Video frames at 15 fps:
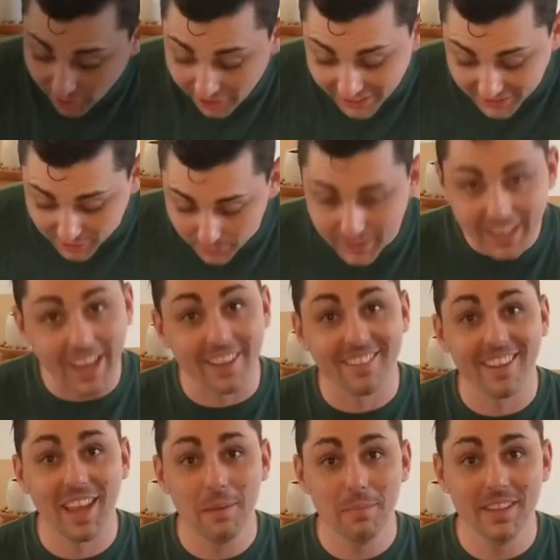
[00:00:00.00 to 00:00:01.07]
So we got
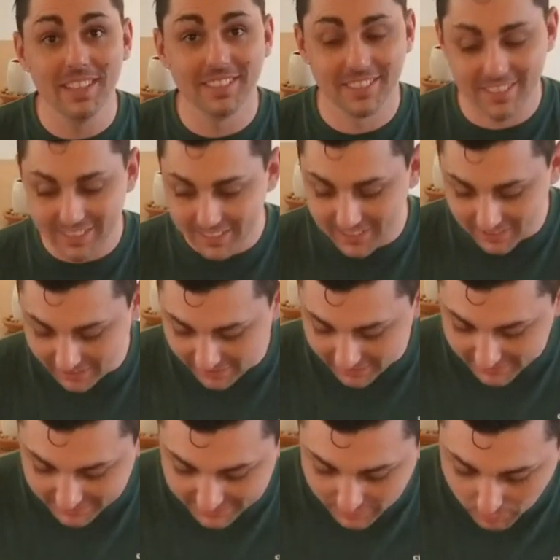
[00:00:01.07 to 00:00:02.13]
A, B, and C. I'm going to
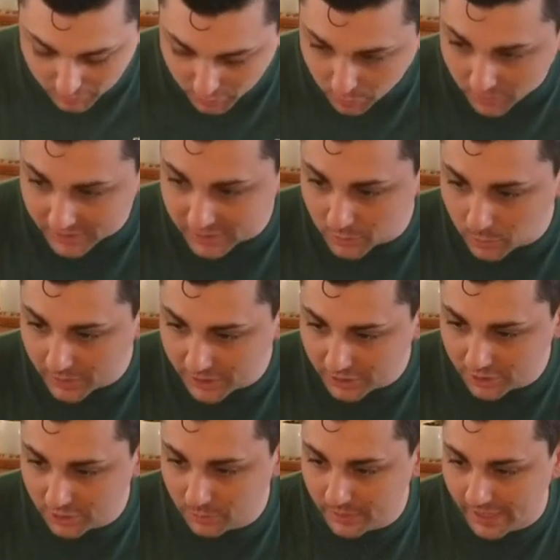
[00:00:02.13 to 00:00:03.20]
see which one is
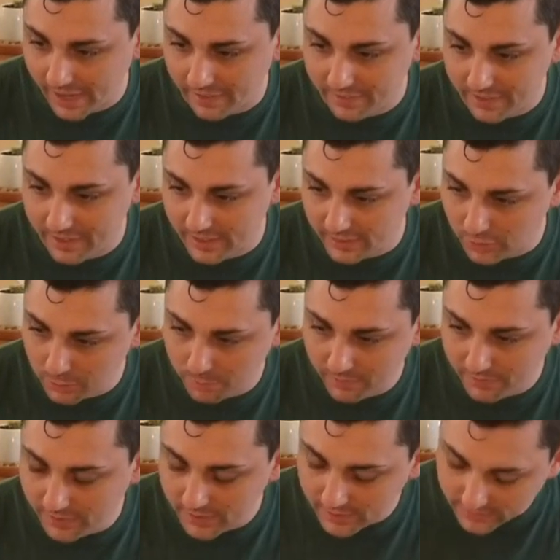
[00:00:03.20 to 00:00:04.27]
which. We have the
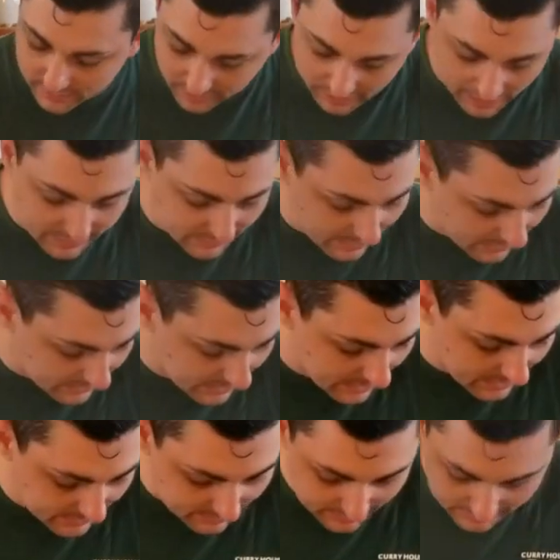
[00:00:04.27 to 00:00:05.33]
Superfuzz, the Contact Haze, and